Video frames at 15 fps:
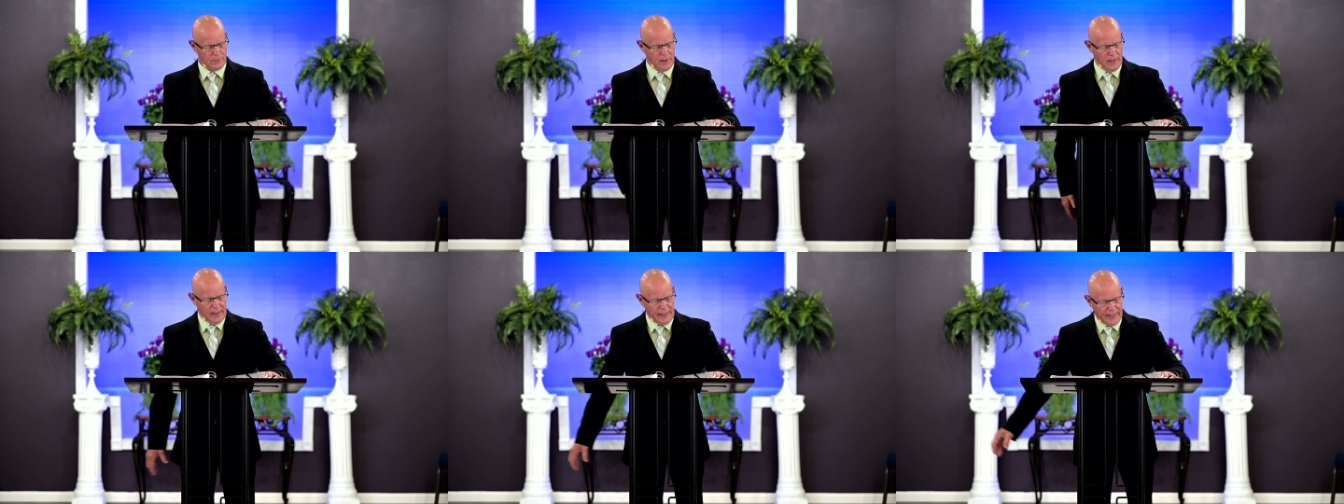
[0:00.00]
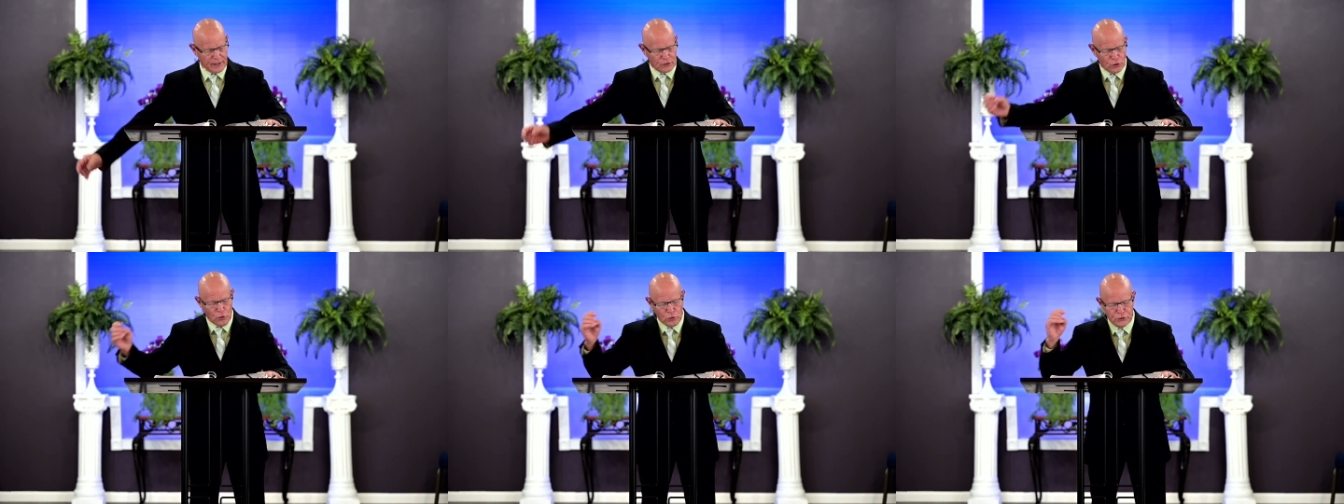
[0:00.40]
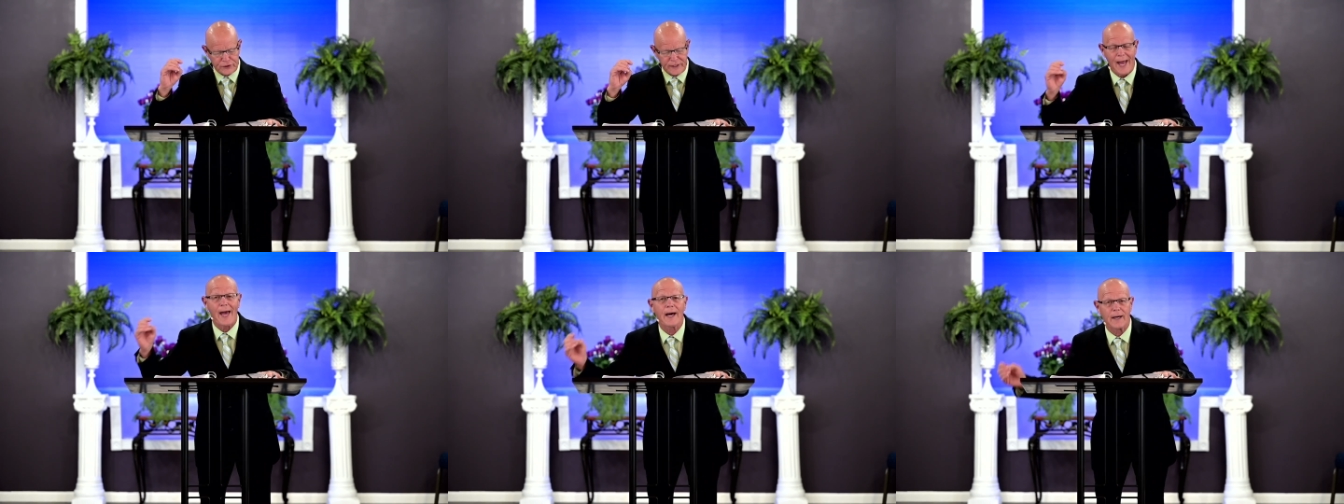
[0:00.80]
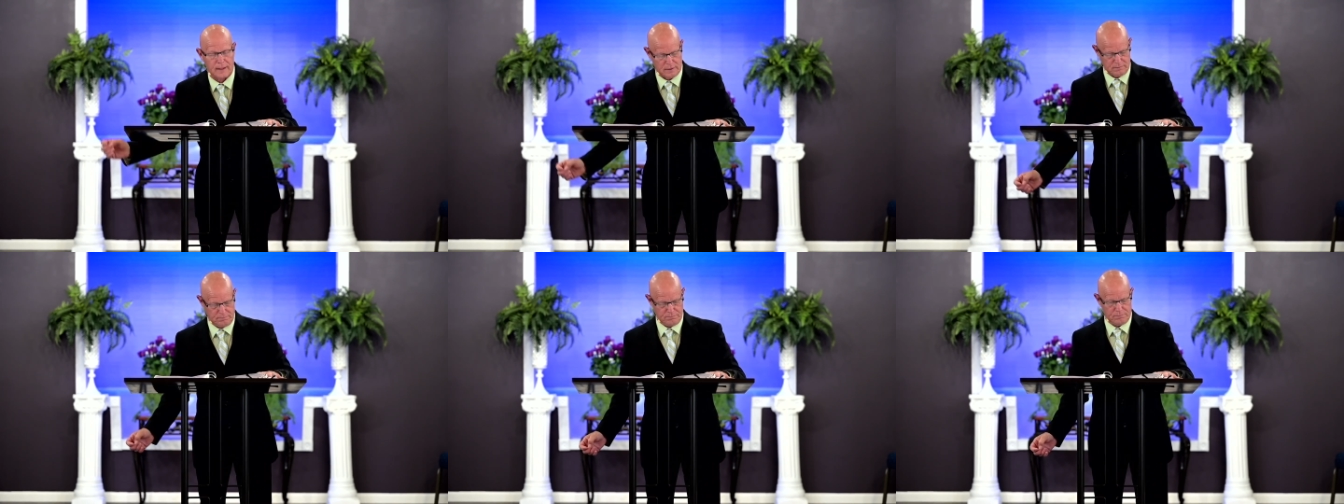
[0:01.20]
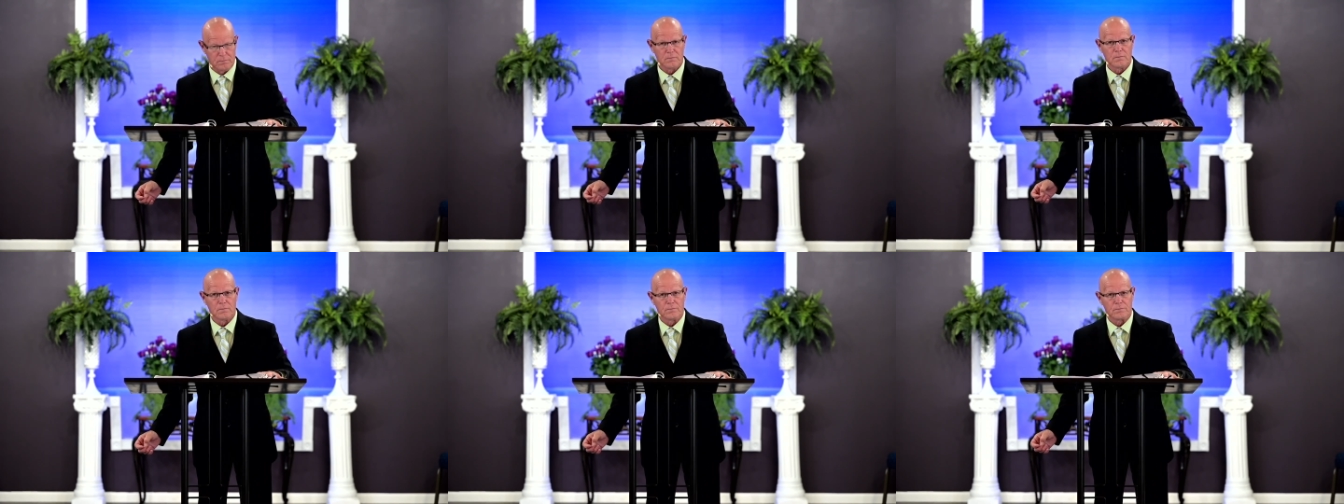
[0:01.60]
In Louisiana,
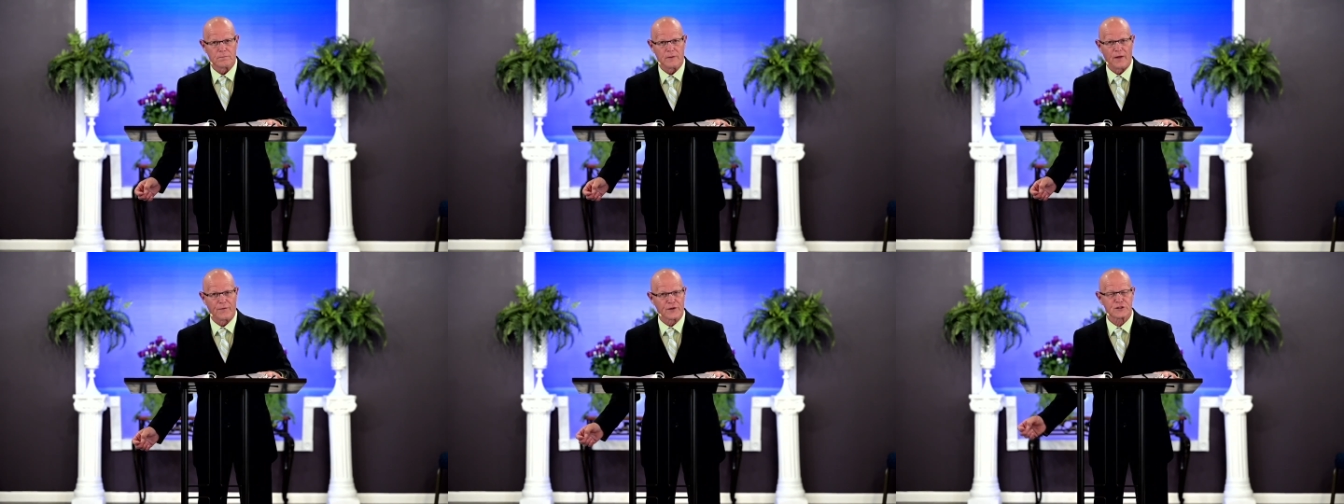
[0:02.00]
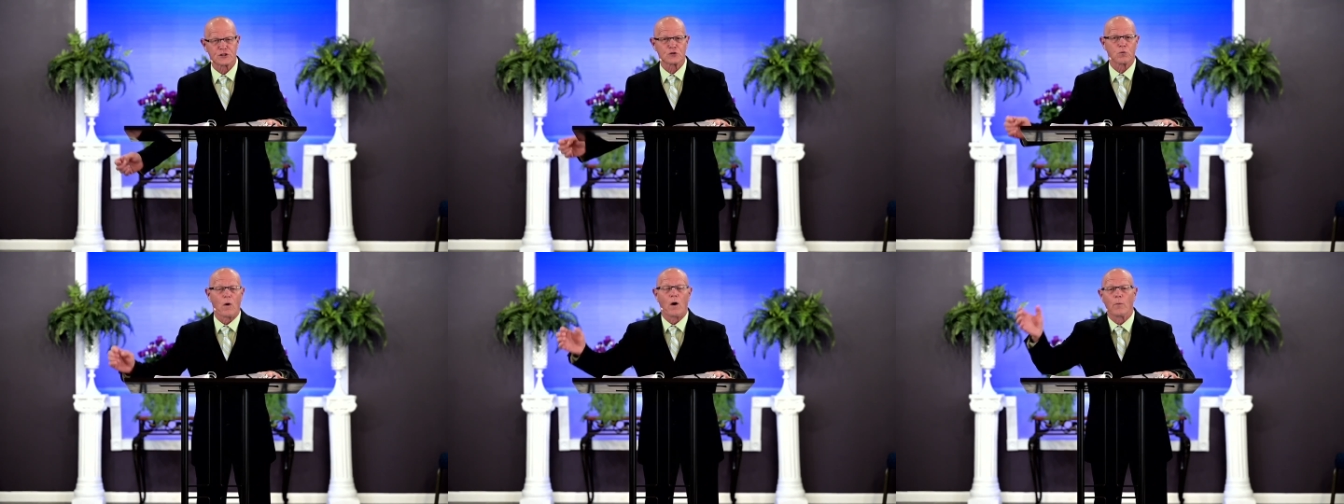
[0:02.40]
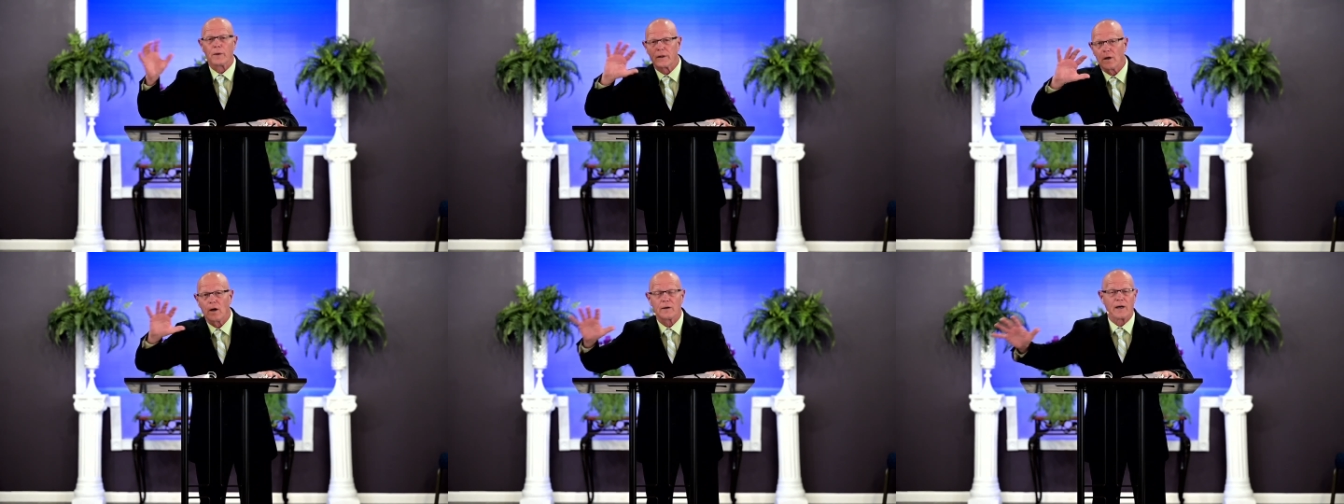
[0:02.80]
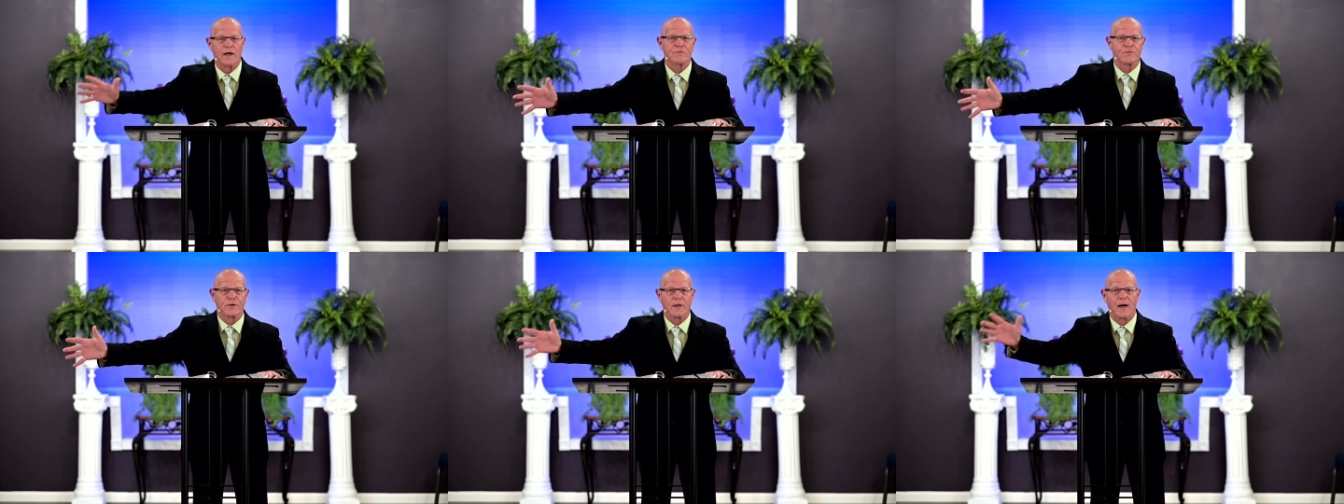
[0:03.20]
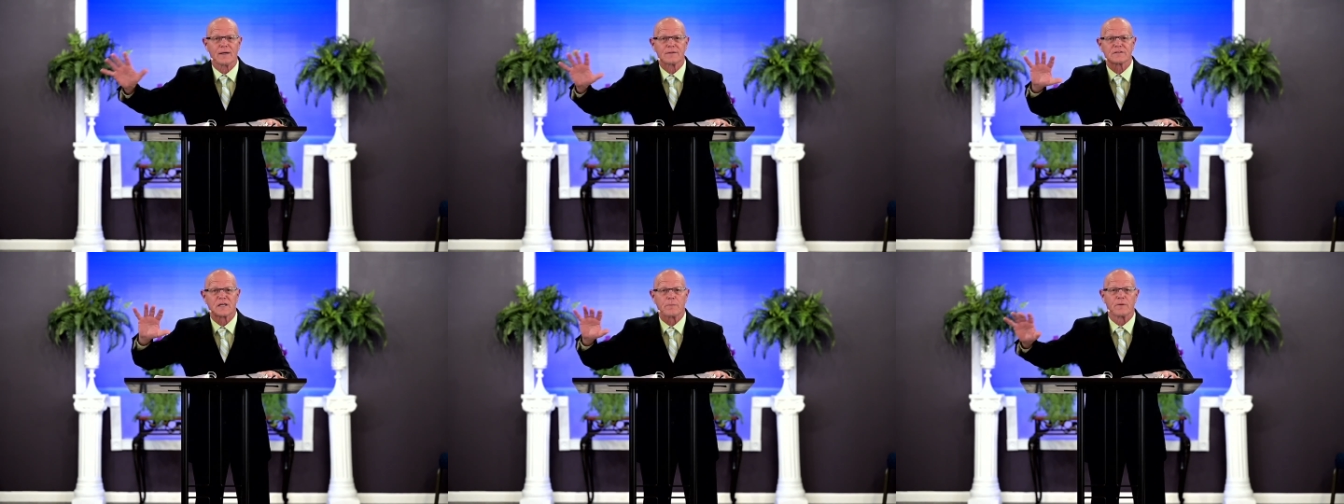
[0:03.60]
now this is what went on. I'd forgot
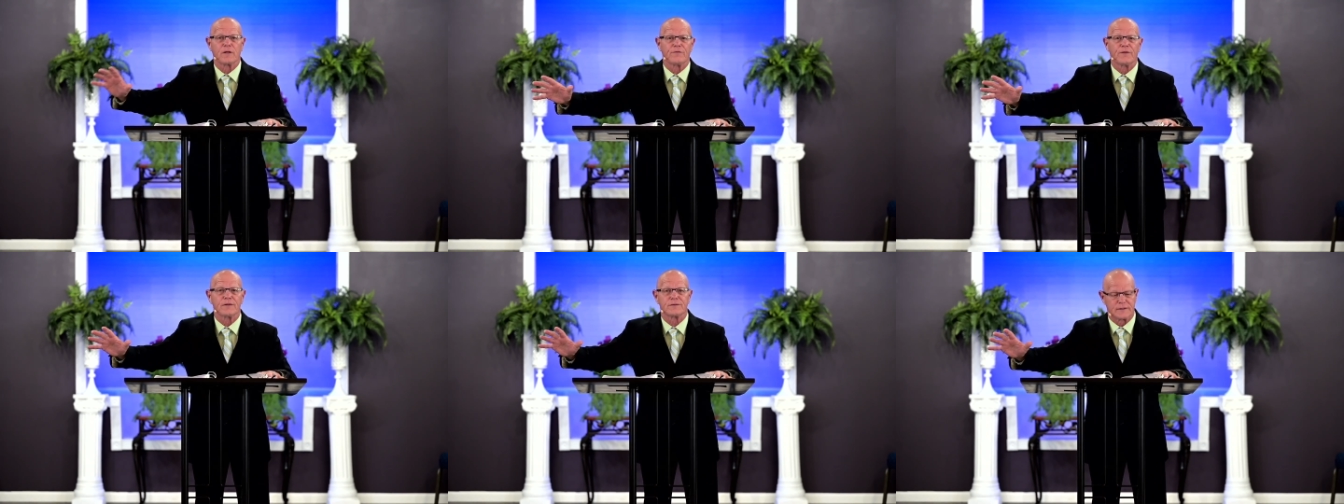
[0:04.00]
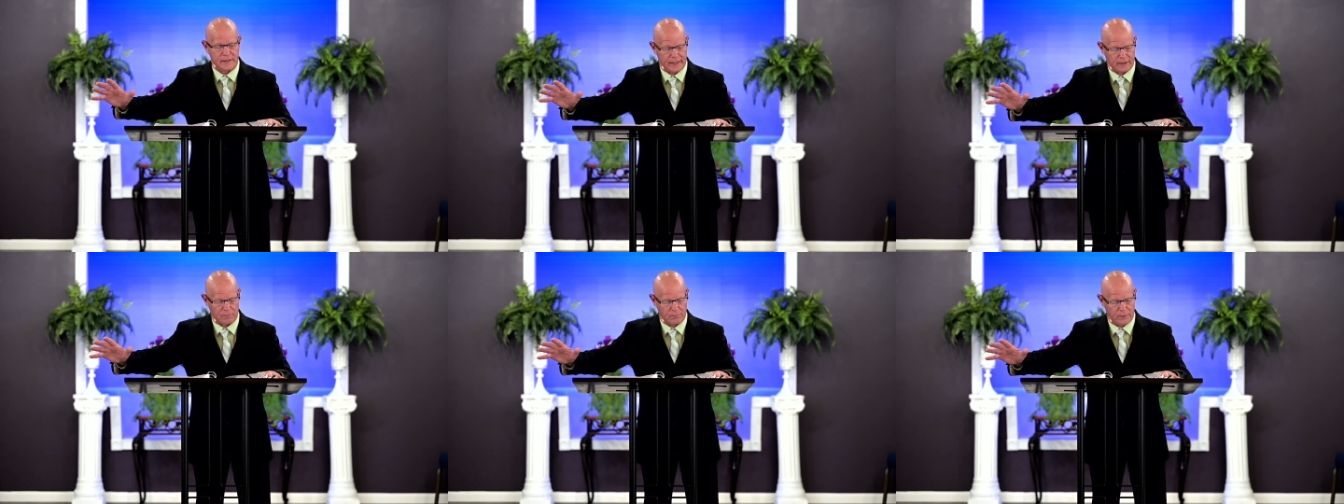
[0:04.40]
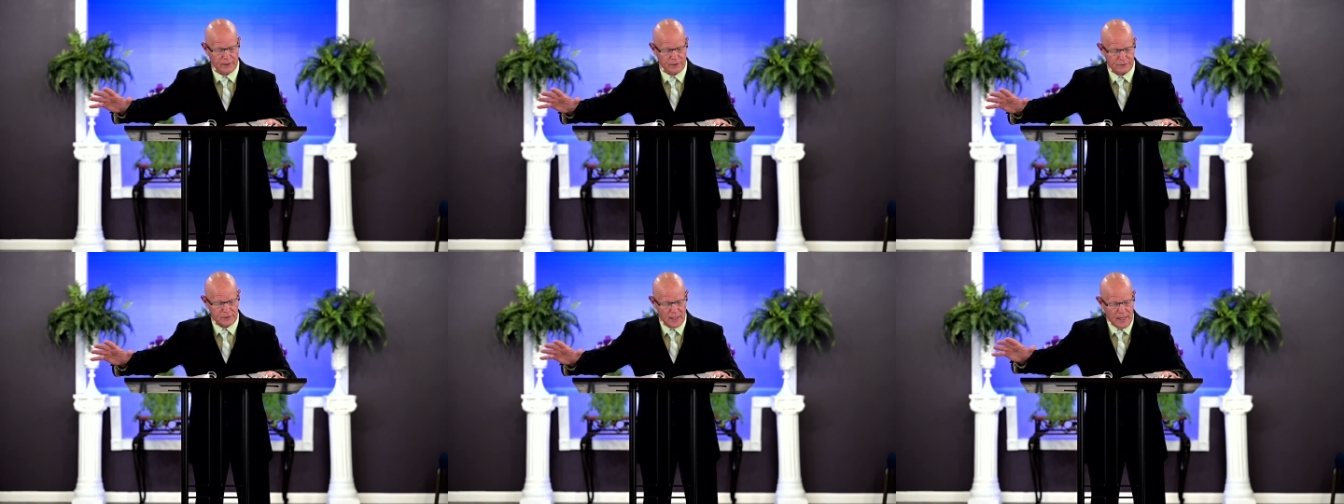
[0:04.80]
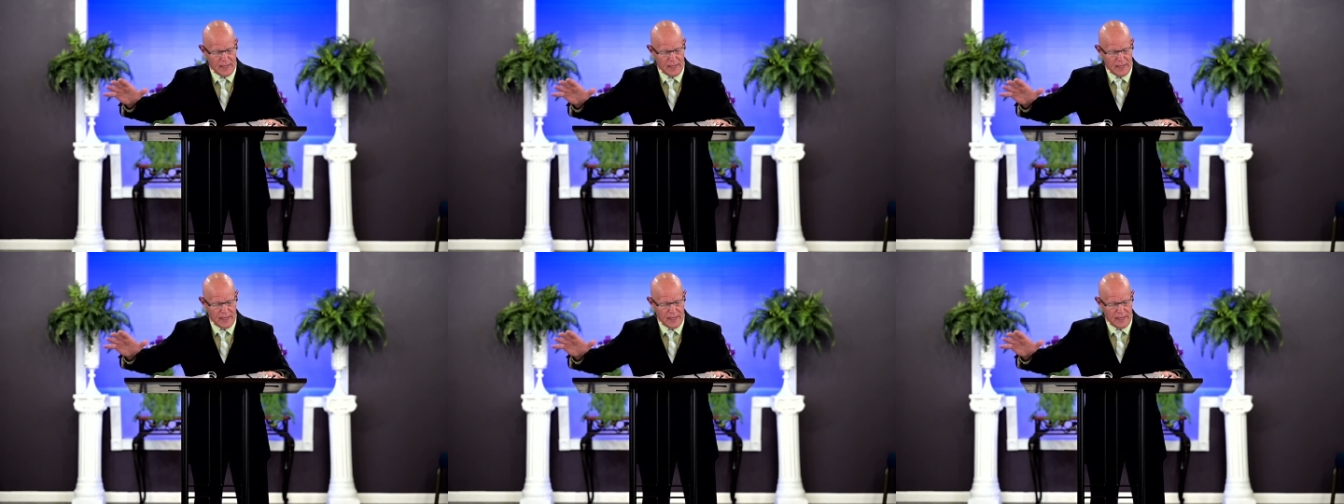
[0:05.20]
some of the events had taken place.